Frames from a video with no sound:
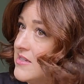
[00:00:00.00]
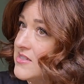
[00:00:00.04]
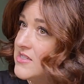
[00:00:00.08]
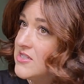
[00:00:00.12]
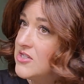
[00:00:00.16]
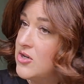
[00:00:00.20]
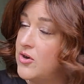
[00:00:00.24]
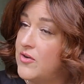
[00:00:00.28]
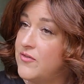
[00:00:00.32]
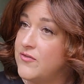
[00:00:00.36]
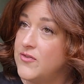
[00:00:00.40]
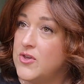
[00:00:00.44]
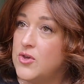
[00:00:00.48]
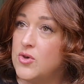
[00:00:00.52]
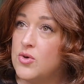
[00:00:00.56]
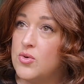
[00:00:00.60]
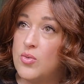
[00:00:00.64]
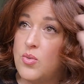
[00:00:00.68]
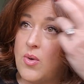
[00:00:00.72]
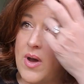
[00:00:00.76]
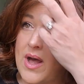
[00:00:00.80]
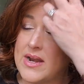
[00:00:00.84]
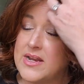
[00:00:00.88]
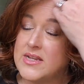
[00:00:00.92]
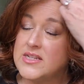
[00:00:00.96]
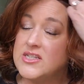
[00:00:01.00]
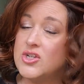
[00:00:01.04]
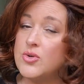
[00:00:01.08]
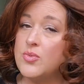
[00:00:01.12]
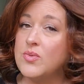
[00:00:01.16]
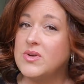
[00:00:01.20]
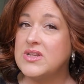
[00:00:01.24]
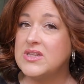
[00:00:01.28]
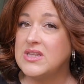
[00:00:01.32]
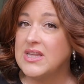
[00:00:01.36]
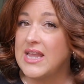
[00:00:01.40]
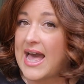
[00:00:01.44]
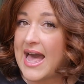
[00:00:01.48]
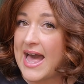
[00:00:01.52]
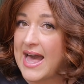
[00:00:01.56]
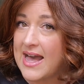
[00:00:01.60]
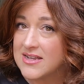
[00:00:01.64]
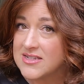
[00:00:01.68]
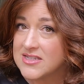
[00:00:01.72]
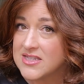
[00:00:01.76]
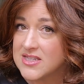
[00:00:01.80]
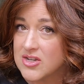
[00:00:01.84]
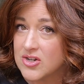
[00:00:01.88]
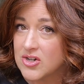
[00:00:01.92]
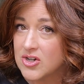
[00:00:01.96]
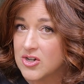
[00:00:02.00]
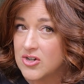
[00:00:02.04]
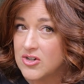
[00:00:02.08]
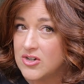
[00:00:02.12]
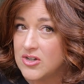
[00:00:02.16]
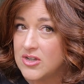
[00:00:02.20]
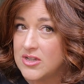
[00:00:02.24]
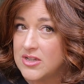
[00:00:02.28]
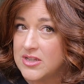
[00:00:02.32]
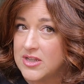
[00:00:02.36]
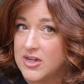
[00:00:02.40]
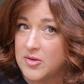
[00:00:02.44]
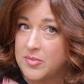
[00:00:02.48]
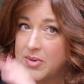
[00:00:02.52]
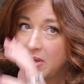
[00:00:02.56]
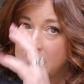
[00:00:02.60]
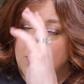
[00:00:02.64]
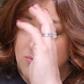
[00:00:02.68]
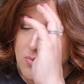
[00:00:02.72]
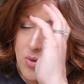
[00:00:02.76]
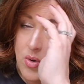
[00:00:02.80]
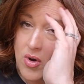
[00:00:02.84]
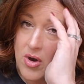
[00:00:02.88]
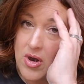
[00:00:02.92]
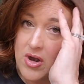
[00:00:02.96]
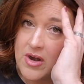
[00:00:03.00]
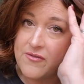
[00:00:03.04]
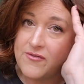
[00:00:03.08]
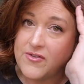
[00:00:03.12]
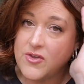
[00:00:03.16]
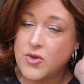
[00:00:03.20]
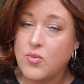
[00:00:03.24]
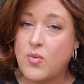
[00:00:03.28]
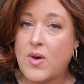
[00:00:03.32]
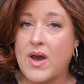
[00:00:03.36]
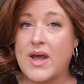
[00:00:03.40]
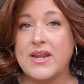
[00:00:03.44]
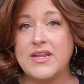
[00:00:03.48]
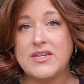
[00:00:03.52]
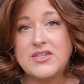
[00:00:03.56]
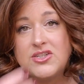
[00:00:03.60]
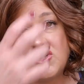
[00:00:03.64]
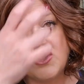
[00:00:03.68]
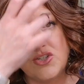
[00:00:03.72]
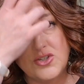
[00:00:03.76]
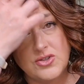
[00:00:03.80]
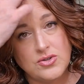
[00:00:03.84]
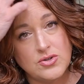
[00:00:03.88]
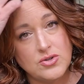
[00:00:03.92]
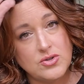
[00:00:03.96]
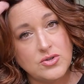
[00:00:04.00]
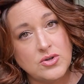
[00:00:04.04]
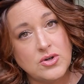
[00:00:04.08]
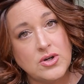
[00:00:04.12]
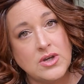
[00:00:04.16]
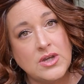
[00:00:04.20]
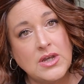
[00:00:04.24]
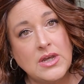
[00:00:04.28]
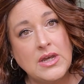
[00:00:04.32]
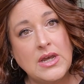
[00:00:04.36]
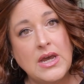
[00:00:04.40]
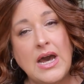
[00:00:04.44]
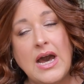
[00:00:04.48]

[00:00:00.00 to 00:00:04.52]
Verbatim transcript: So if you wanted to relax the curl a little bit more, if you wanted to